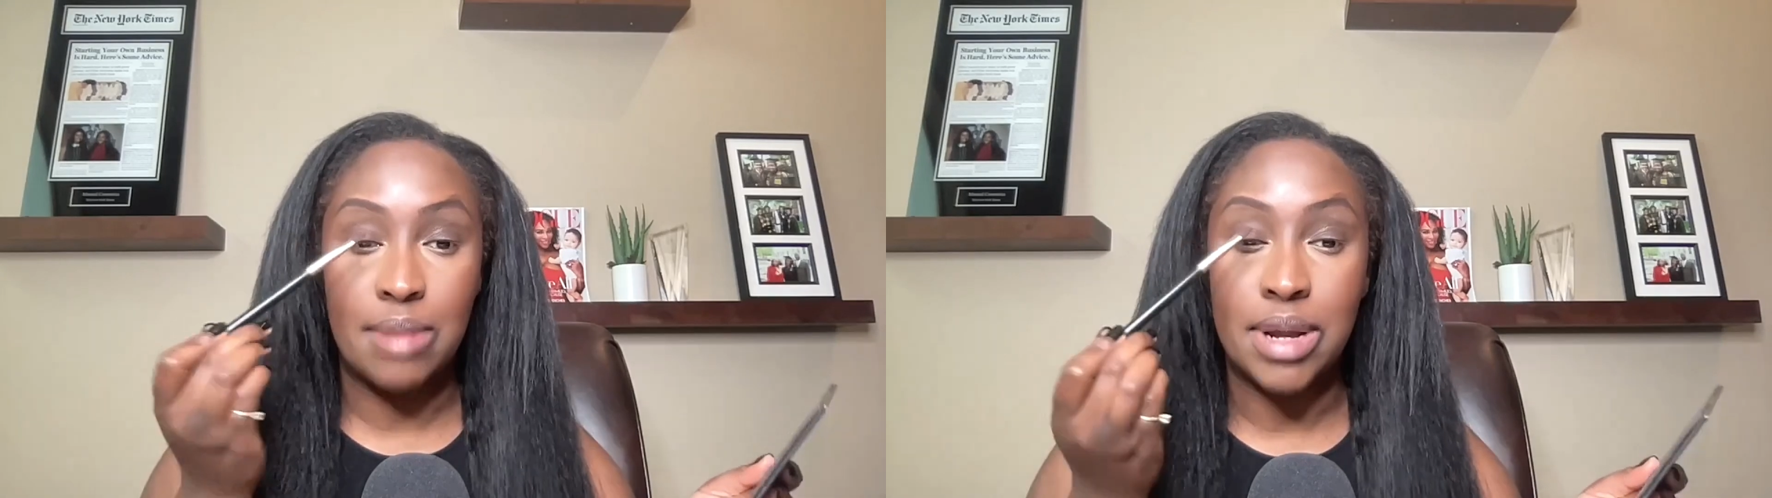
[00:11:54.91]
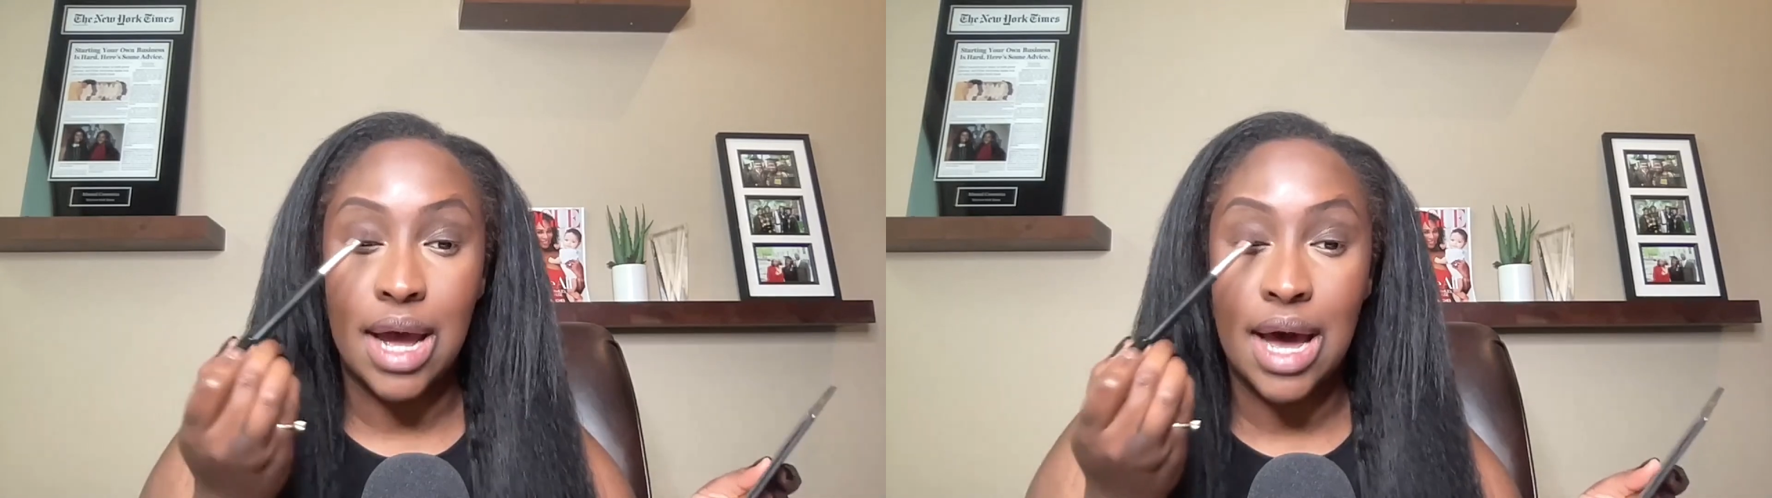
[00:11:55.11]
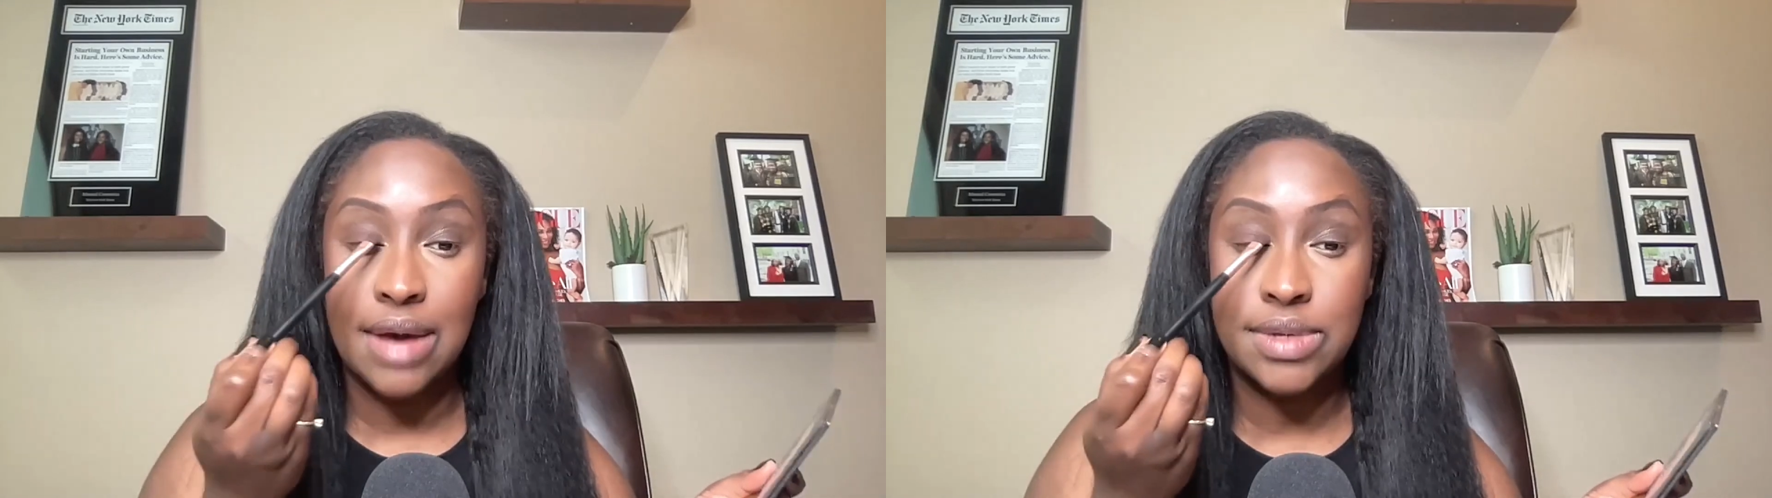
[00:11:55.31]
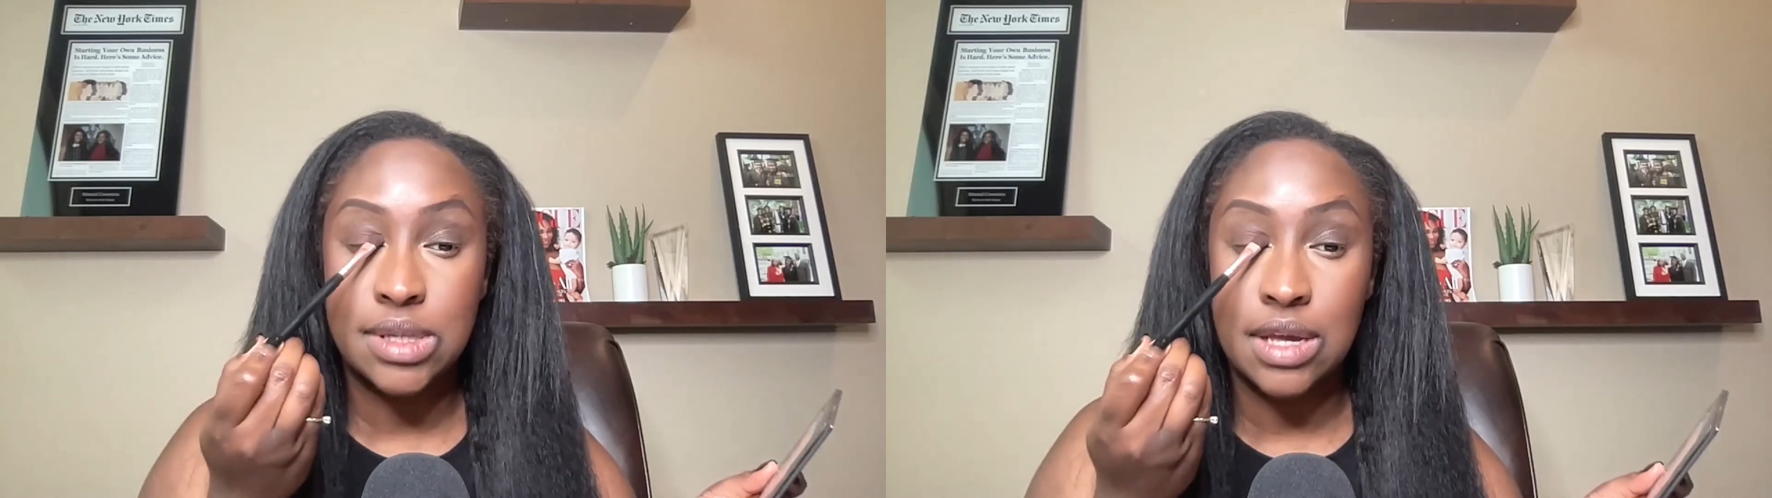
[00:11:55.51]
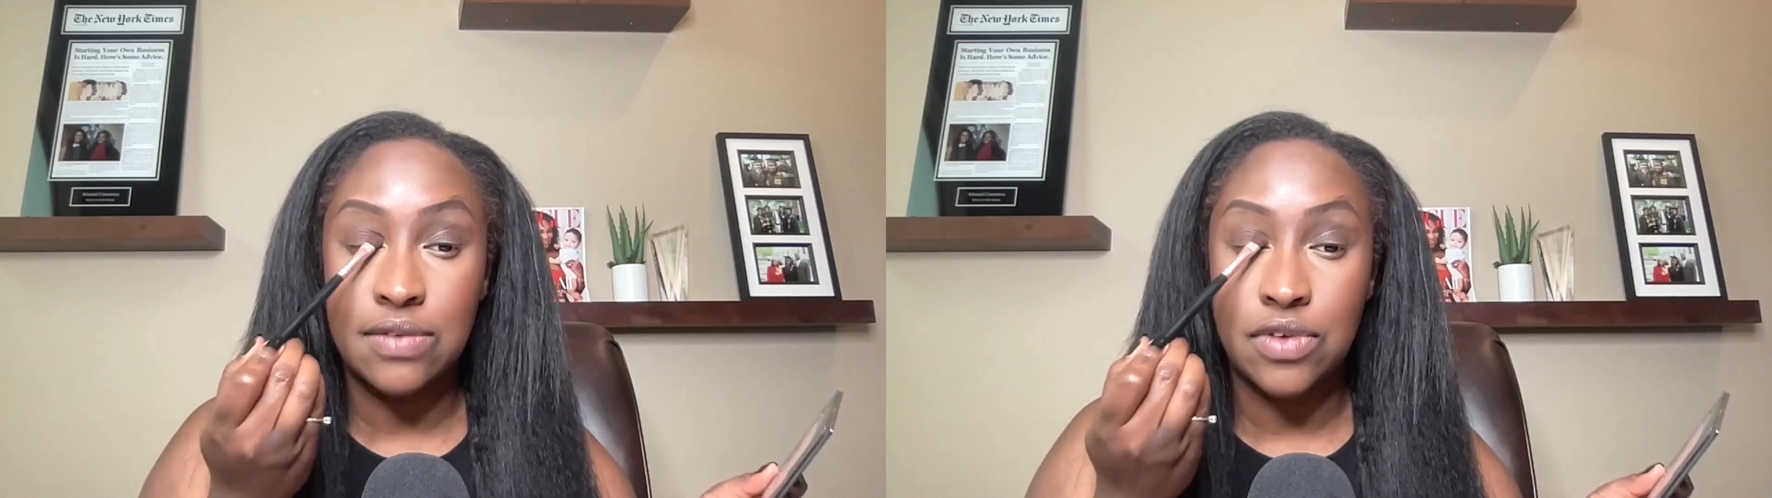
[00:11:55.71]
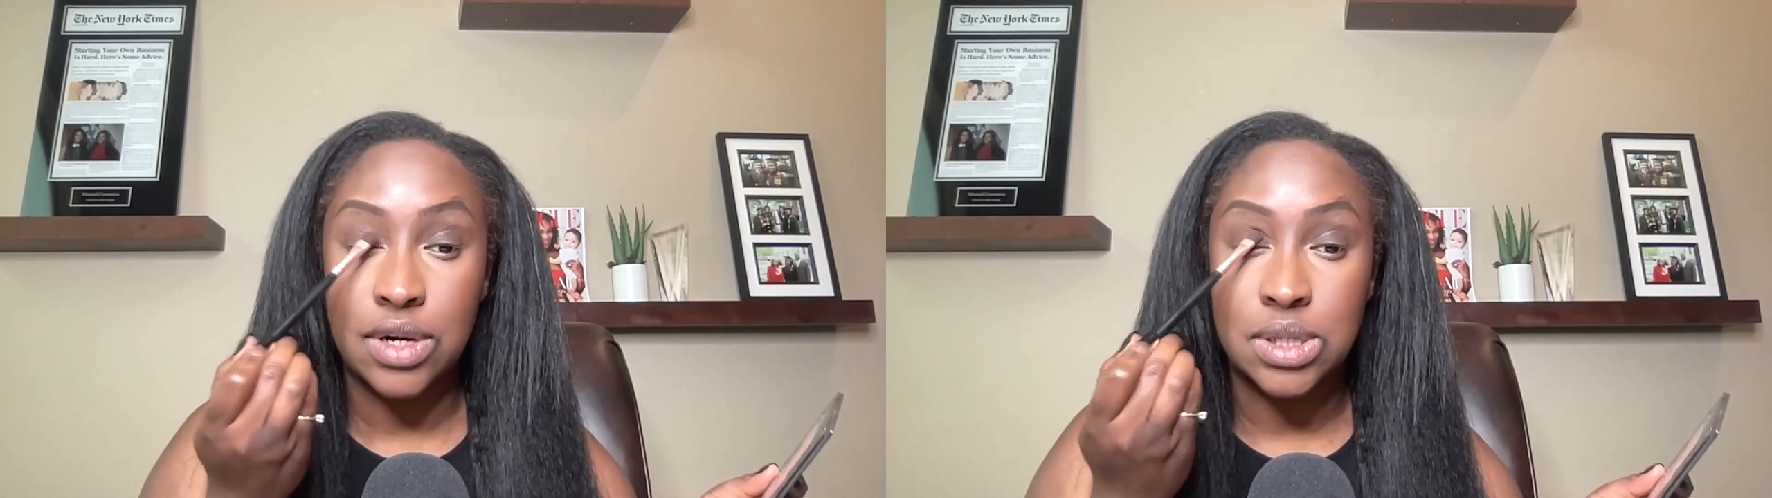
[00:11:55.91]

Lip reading: but I was looking for a